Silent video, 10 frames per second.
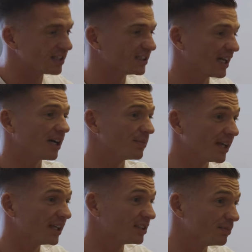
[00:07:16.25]
they're set up
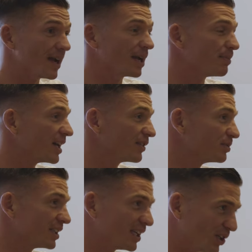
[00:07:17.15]
there to make money from
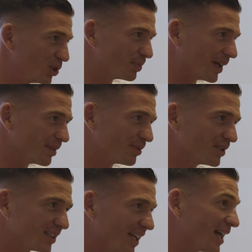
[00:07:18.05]
selling
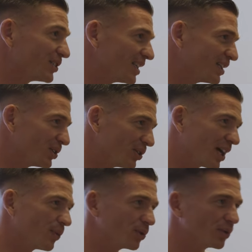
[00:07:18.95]
newspapers. And how do they do
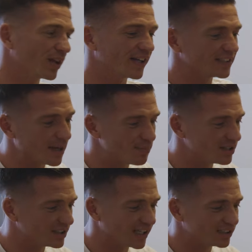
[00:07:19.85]
that? We all know they tap
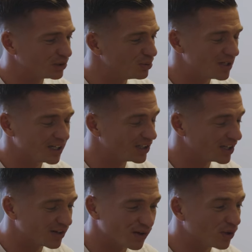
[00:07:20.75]
into that 2 million
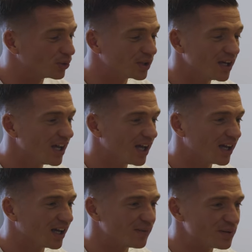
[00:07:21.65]
year old
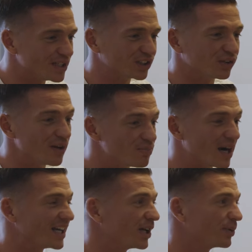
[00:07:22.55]
prehistoric
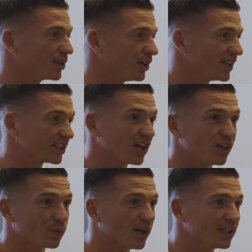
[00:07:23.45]
brain that we've got that's
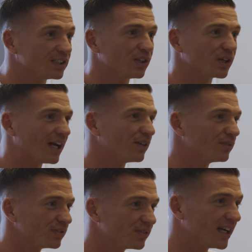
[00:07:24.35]
hardwired to look out
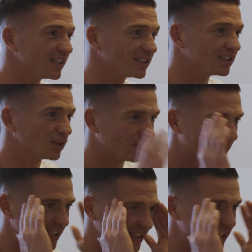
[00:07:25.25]
for threats. And so if
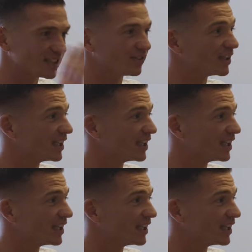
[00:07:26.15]
they say something